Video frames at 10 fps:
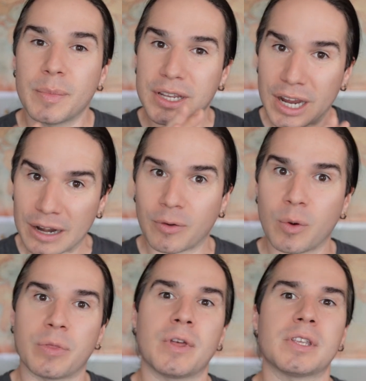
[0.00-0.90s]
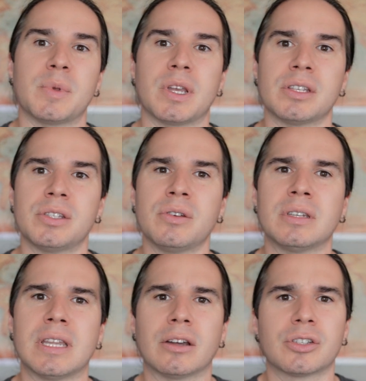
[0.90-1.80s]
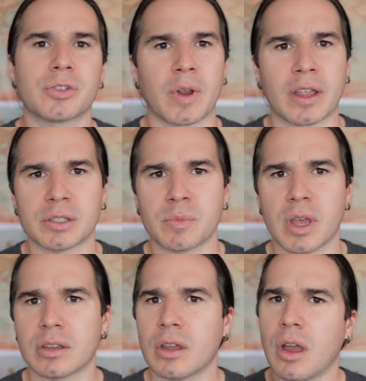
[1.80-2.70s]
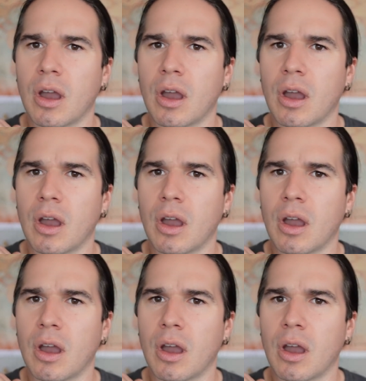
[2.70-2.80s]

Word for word: be careful with this because you can now transmit